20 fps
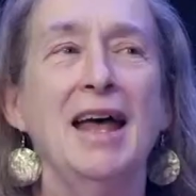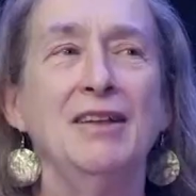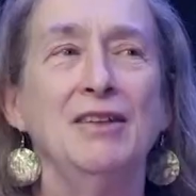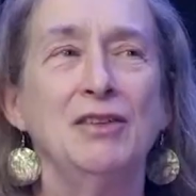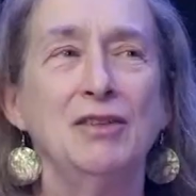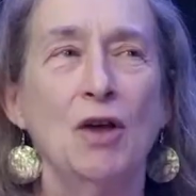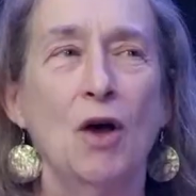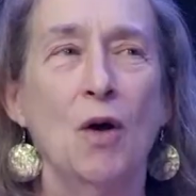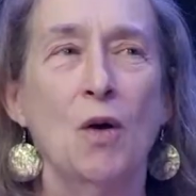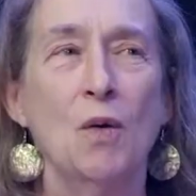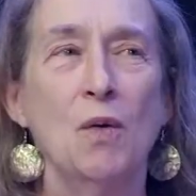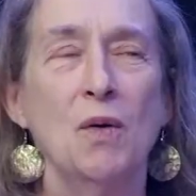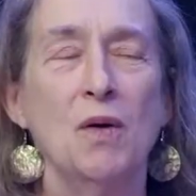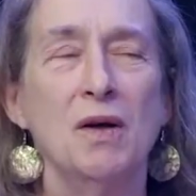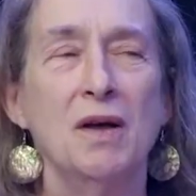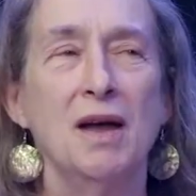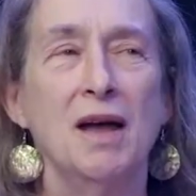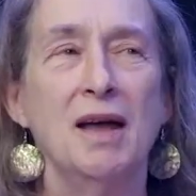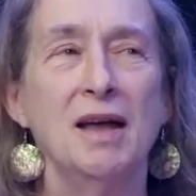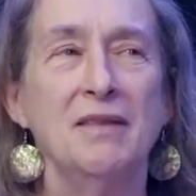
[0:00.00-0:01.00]
And
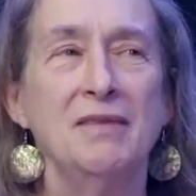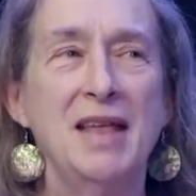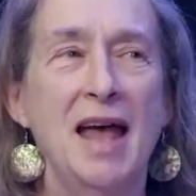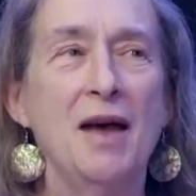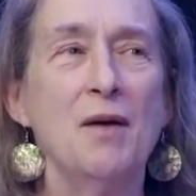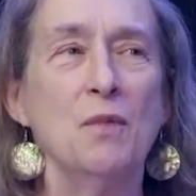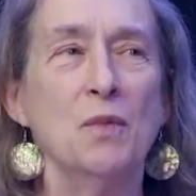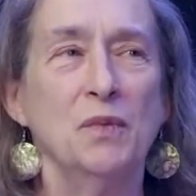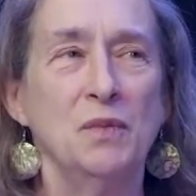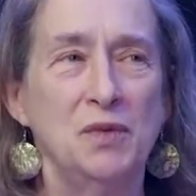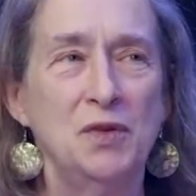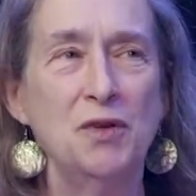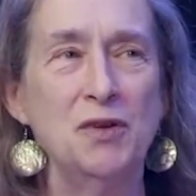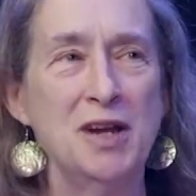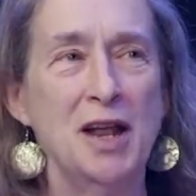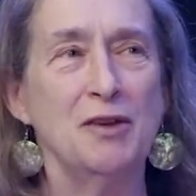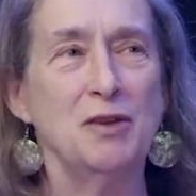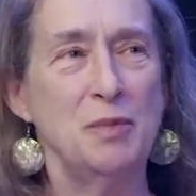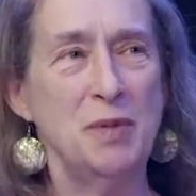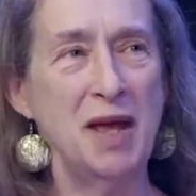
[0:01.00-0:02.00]
so that
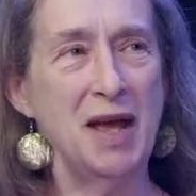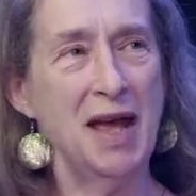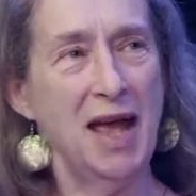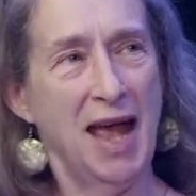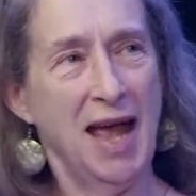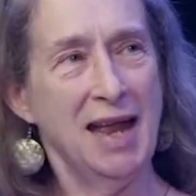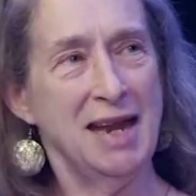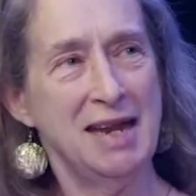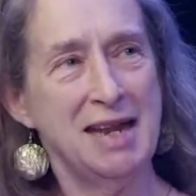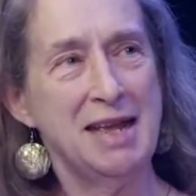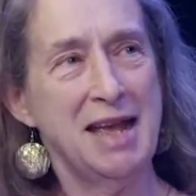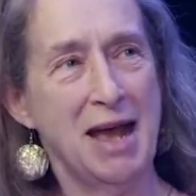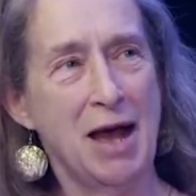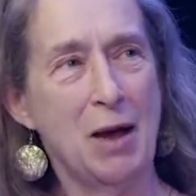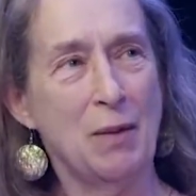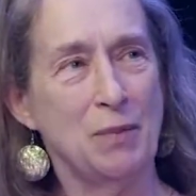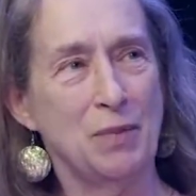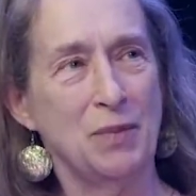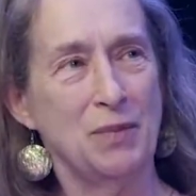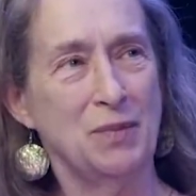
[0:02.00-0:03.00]
turned out to be a
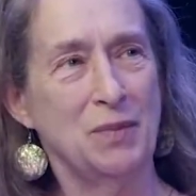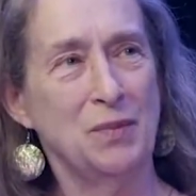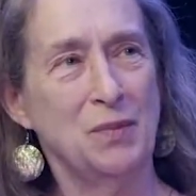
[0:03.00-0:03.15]
handicap